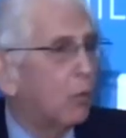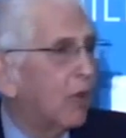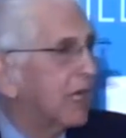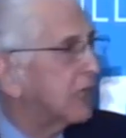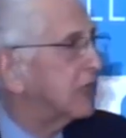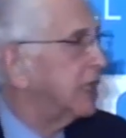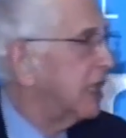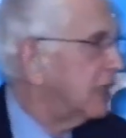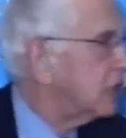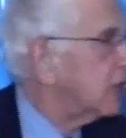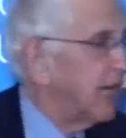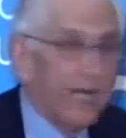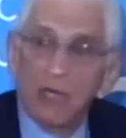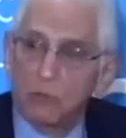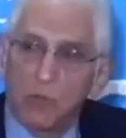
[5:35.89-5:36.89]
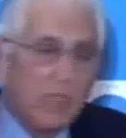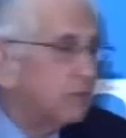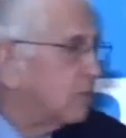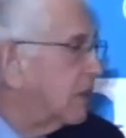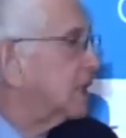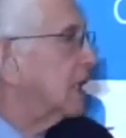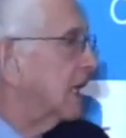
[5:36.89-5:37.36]
While on the other hand,
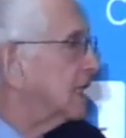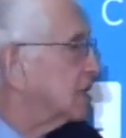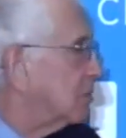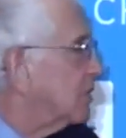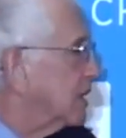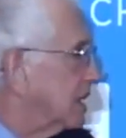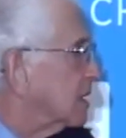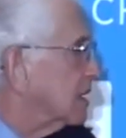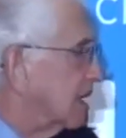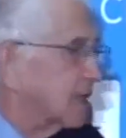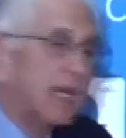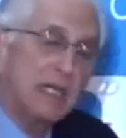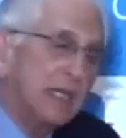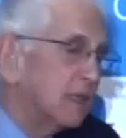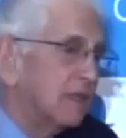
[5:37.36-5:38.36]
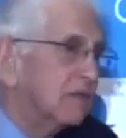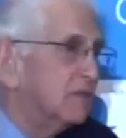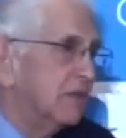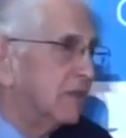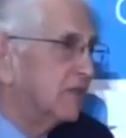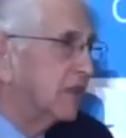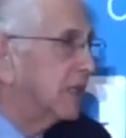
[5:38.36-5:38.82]
one last point,
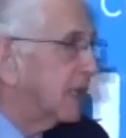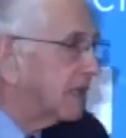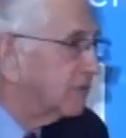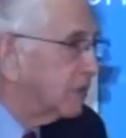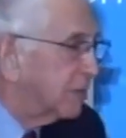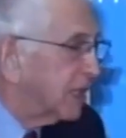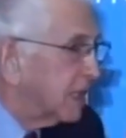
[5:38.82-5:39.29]
if you